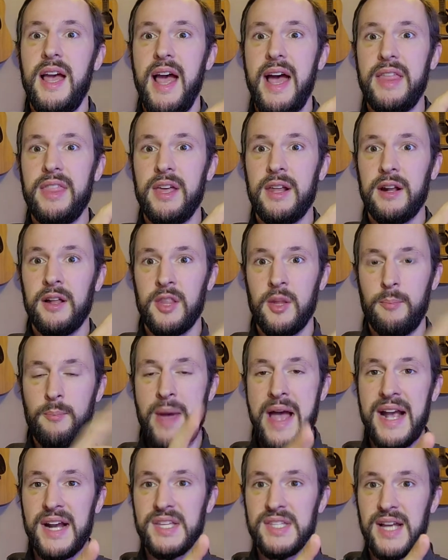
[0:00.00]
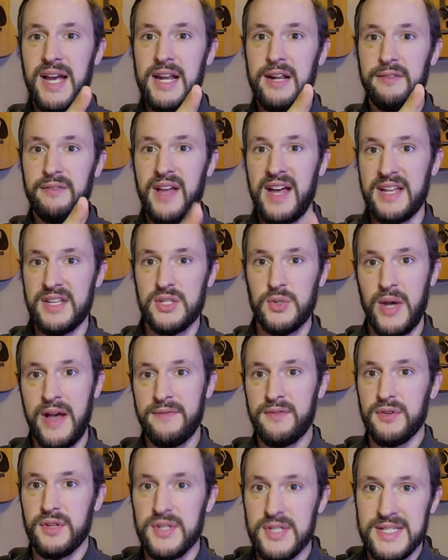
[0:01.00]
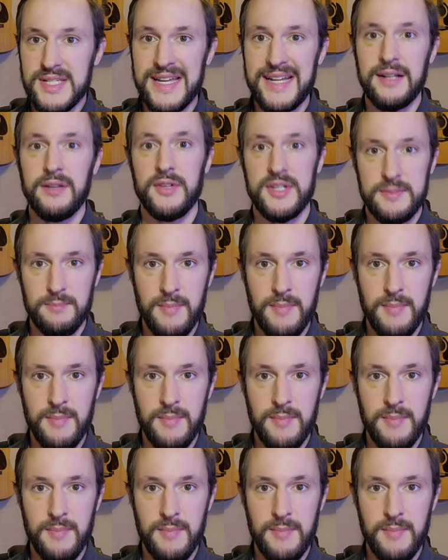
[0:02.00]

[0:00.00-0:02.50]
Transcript: and then on the back side of that, so after the sale